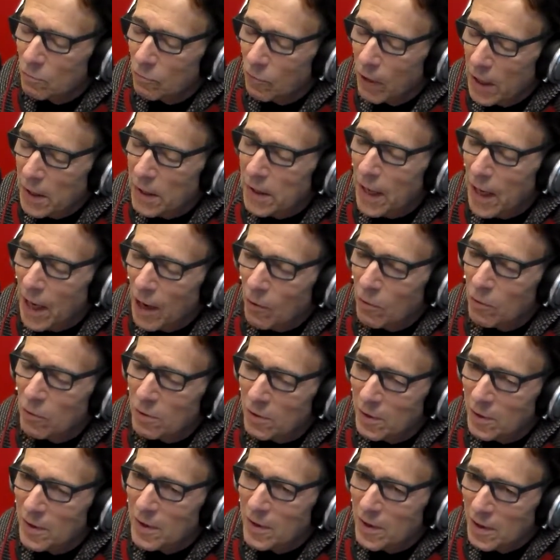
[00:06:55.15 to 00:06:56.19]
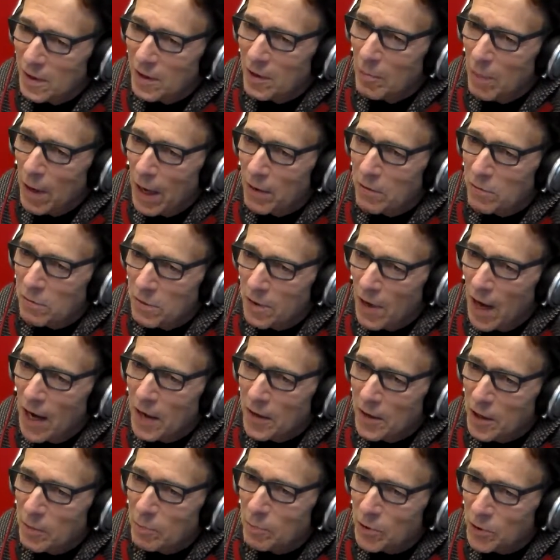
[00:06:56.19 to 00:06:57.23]
Right now, about
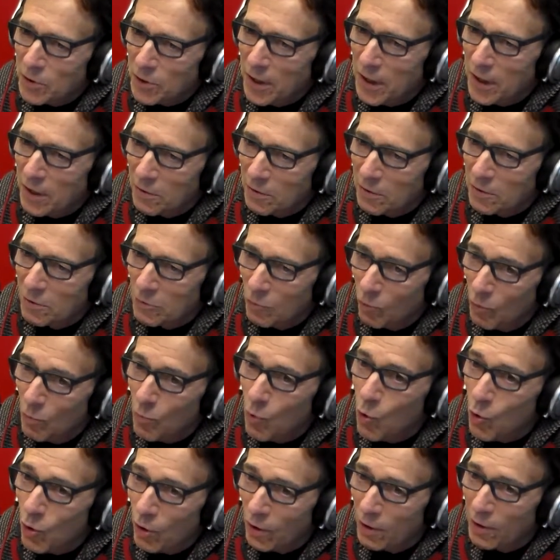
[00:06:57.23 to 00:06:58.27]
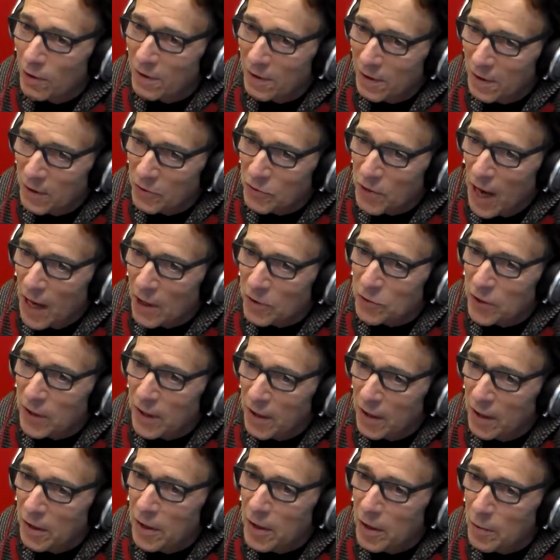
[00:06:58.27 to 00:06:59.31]
90% or more is
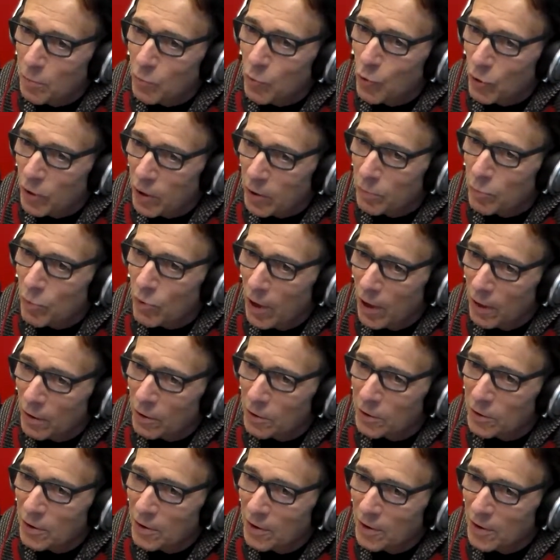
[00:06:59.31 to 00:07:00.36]
actually an imported product,